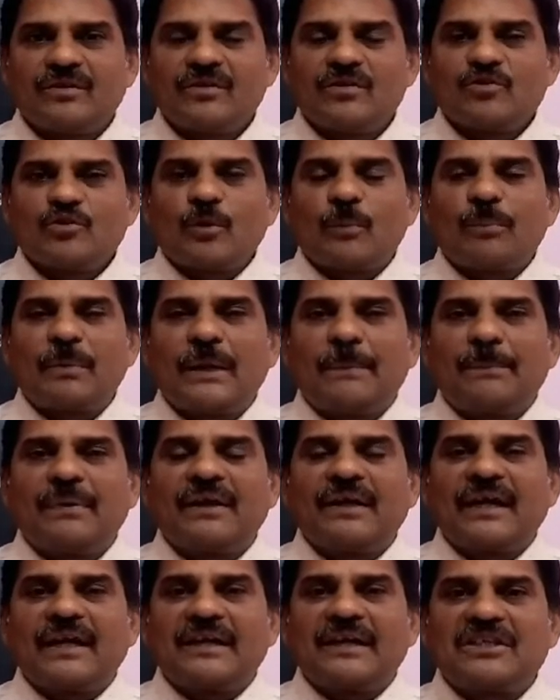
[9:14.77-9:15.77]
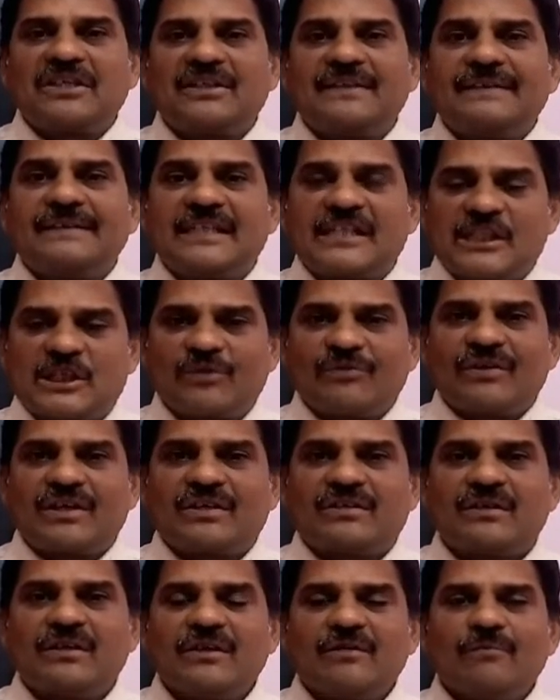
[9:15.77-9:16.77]
So people can easily
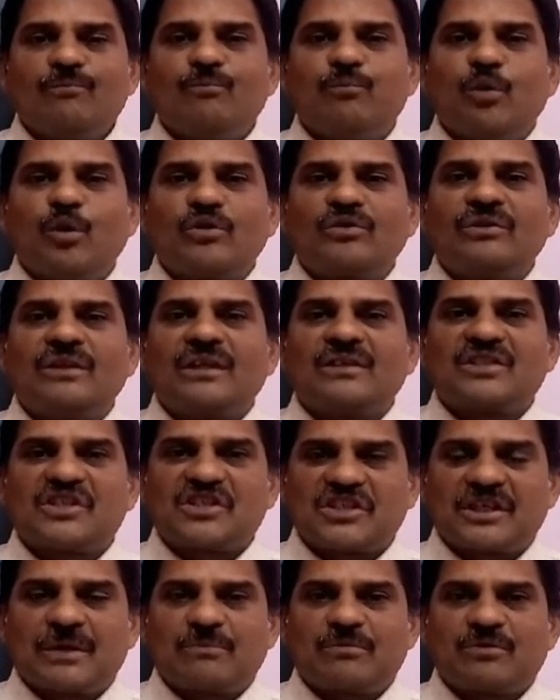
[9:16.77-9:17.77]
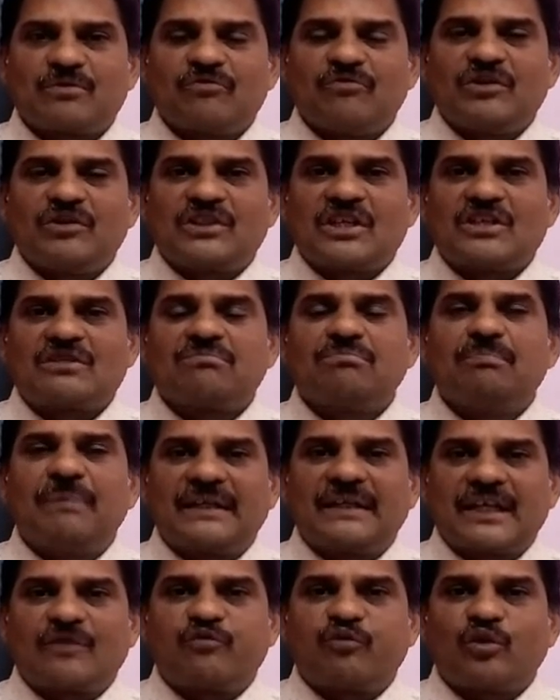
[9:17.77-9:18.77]
distinguish both the systems, which is
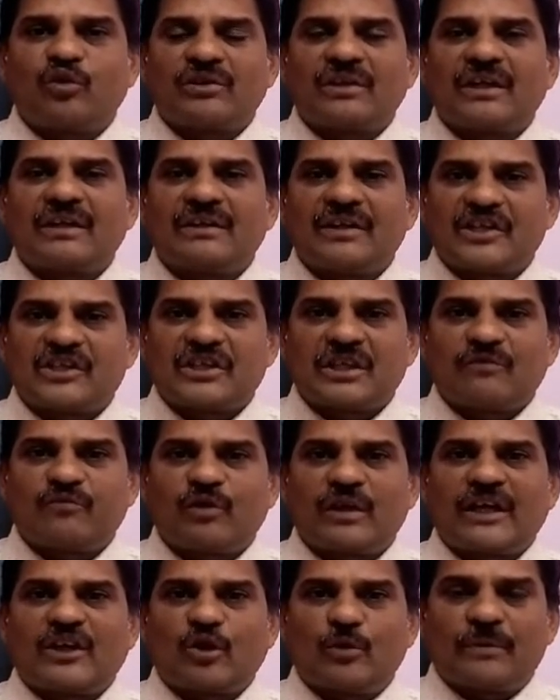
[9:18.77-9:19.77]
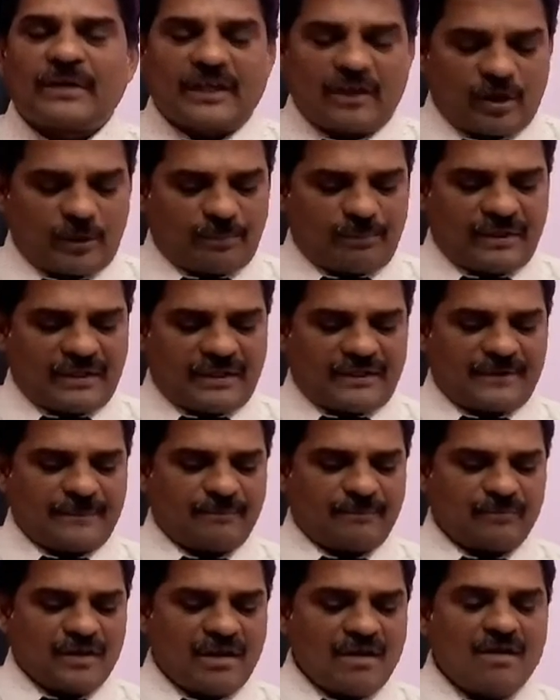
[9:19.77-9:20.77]
better for their nation, for economic development.
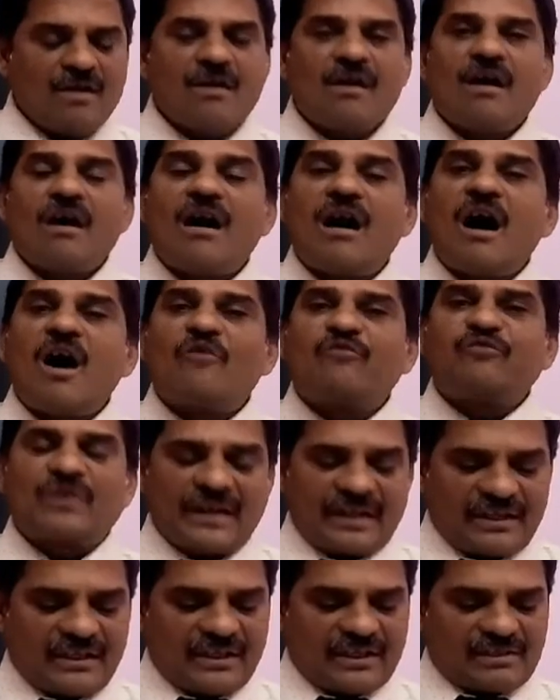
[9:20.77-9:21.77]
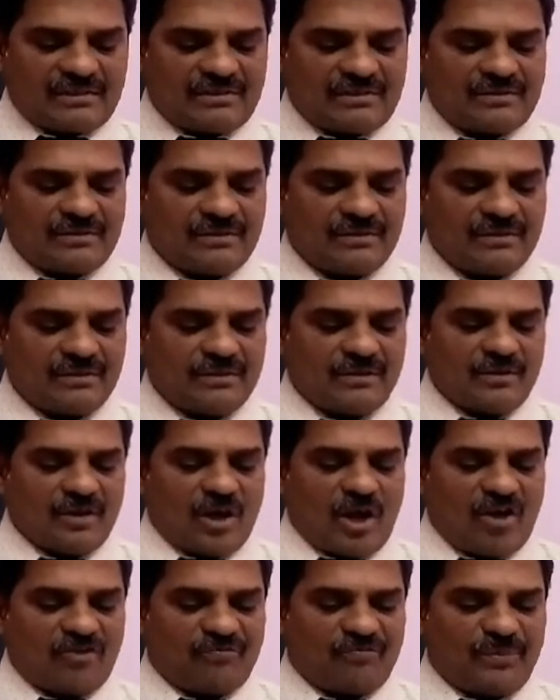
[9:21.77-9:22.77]
After years
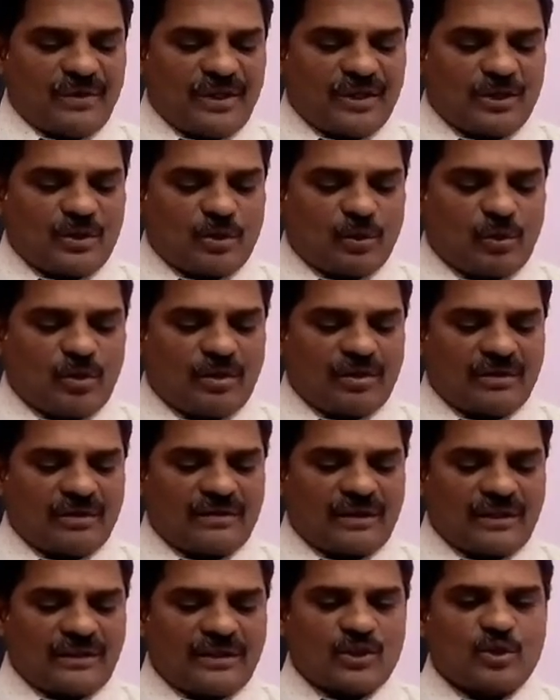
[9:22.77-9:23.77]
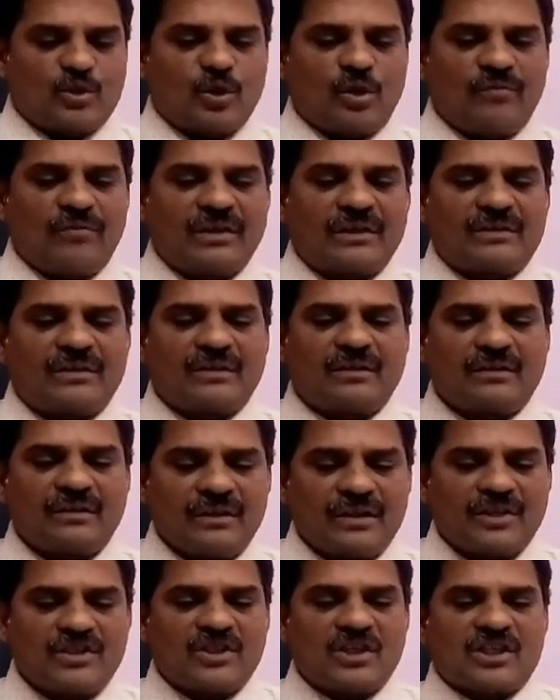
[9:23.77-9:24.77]
of being told that the Soviet
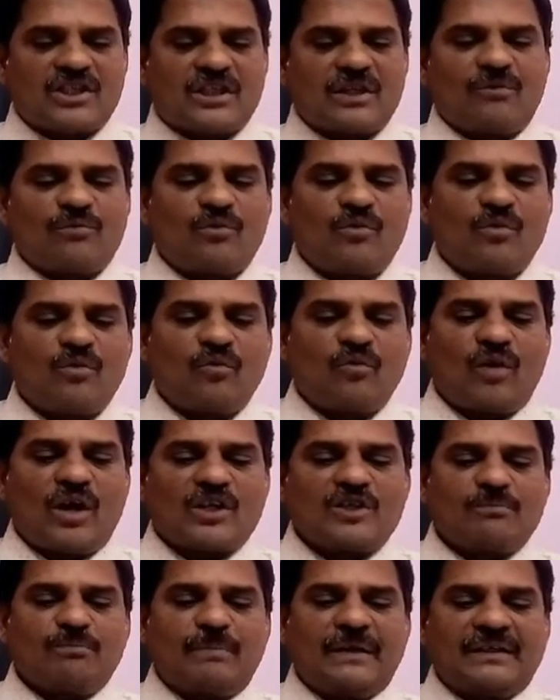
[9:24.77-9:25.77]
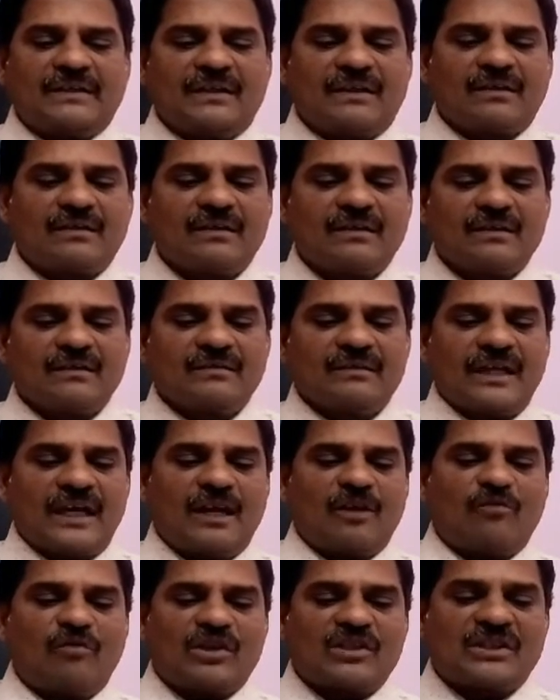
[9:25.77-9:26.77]
system was better
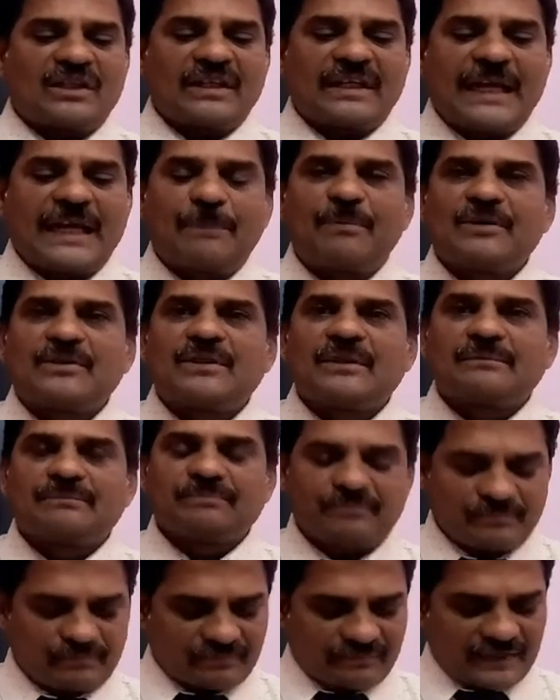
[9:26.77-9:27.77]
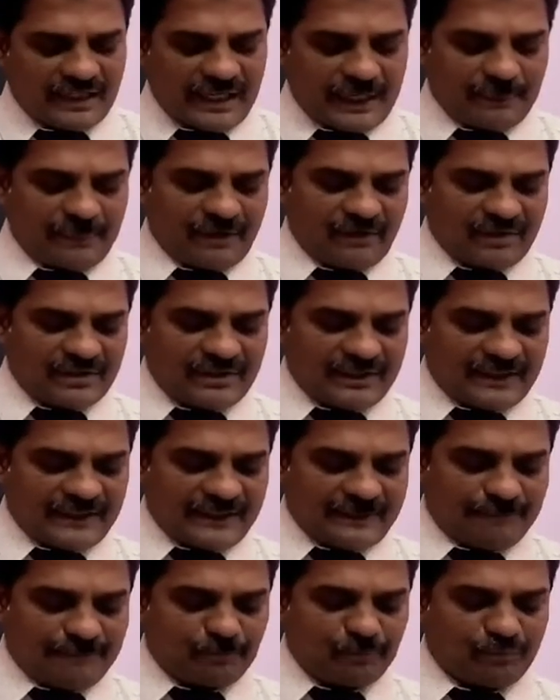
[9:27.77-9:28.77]
than Western capitalism, I repeat once
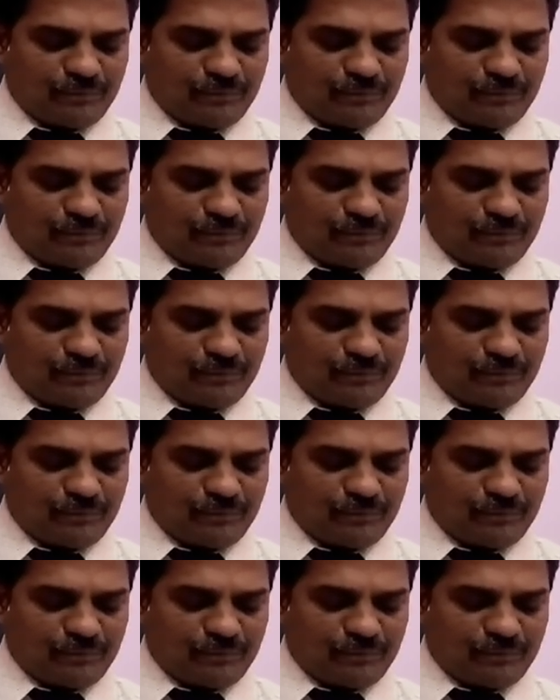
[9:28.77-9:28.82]
again,